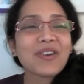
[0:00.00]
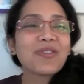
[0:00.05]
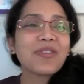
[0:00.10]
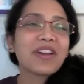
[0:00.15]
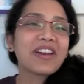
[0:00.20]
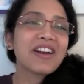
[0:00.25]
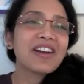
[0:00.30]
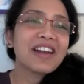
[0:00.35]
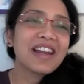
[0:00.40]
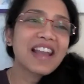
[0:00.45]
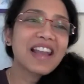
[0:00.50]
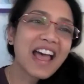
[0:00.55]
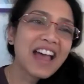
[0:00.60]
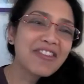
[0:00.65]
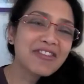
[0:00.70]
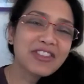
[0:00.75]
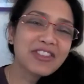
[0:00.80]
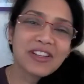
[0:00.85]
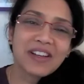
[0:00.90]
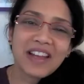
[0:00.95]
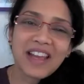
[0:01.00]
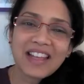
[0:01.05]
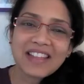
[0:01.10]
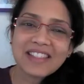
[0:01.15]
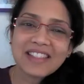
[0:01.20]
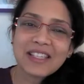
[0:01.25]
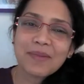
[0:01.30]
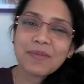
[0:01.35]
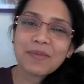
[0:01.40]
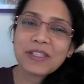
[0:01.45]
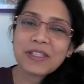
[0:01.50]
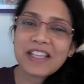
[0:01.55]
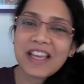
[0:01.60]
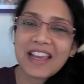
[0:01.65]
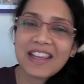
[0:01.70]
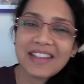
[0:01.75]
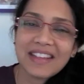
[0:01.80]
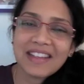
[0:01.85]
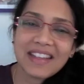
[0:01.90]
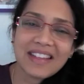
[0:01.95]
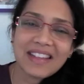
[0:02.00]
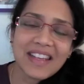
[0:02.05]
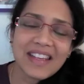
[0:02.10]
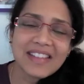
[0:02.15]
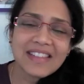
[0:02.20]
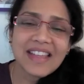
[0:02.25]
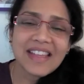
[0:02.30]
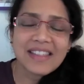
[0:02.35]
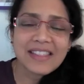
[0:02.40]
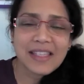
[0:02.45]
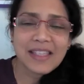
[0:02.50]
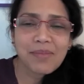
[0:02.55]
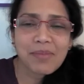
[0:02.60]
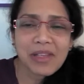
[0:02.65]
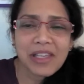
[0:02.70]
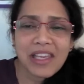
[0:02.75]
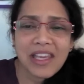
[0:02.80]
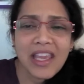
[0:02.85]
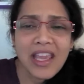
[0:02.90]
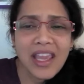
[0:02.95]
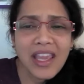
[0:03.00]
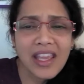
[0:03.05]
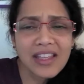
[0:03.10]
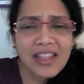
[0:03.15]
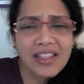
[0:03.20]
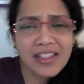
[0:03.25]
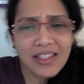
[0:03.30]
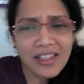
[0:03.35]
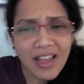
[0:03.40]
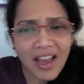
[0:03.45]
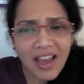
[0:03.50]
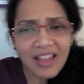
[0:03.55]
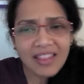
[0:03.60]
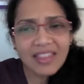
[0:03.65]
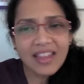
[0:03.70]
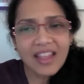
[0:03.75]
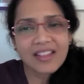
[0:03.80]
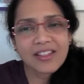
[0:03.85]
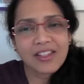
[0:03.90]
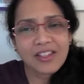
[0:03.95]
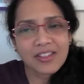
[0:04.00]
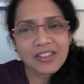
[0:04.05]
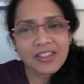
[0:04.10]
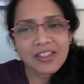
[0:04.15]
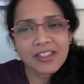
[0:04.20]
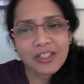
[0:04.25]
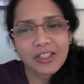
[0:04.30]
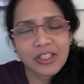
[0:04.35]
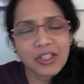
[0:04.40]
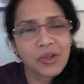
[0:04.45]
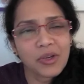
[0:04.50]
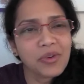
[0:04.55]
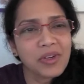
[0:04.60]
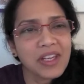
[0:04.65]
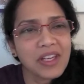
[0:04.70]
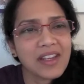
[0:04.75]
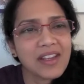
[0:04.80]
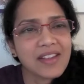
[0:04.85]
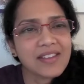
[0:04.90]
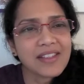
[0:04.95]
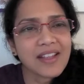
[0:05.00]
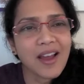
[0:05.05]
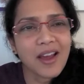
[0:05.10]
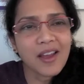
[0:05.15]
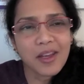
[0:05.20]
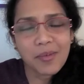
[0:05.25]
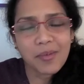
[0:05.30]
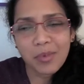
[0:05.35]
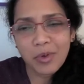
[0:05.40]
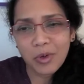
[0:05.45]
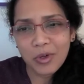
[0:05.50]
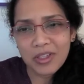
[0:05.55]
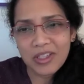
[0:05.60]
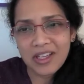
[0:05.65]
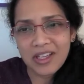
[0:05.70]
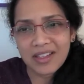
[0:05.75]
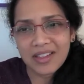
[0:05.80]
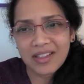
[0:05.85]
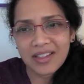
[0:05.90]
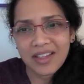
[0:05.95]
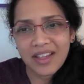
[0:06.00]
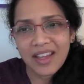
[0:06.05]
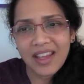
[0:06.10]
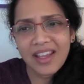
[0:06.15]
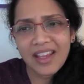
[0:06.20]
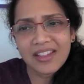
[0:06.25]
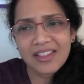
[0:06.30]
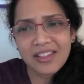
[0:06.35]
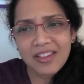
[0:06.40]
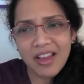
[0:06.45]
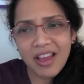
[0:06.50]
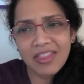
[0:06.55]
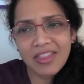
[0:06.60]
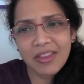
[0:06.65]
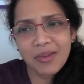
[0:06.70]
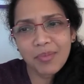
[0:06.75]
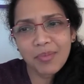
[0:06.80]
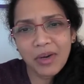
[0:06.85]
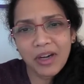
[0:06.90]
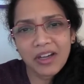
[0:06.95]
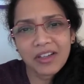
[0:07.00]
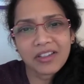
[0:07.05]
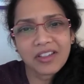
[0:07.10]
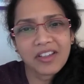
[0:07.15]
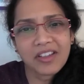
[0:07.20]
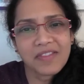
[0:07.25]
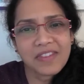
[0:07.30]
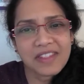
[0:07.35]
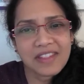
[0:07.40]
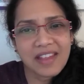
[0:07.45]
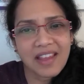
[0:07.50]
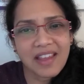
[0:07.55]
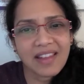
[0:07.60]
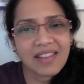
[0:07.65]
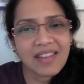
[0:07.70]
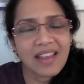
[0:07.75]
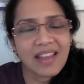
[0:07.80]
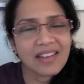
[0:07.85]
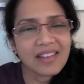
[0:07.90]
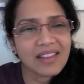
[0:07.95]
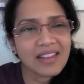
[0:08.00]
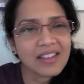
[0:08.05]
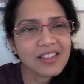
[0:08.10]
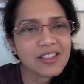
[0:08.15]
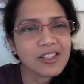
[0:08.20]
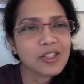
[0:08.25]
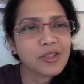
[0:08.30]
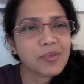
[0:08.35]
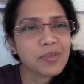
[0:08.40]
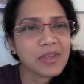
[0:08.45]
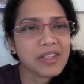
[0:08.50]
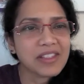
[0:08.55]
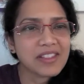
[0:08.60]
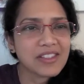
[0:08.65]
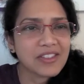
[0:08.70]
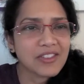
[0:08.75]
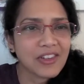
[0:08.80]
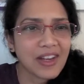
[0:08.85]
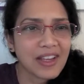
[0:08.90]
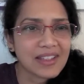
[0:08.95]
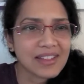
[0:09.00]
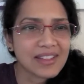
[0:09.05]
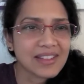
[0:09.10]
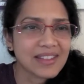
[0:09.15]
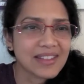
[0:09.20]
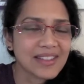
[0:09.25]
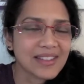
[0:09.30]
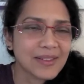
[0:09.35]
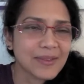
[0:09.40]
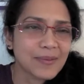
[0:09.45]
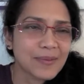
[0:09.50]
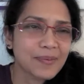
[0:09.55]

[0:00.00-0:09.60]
When our laughter had subsided, he said simply, it's not that Satori is unimportant. It's not the part of Zen that needs to be stressed.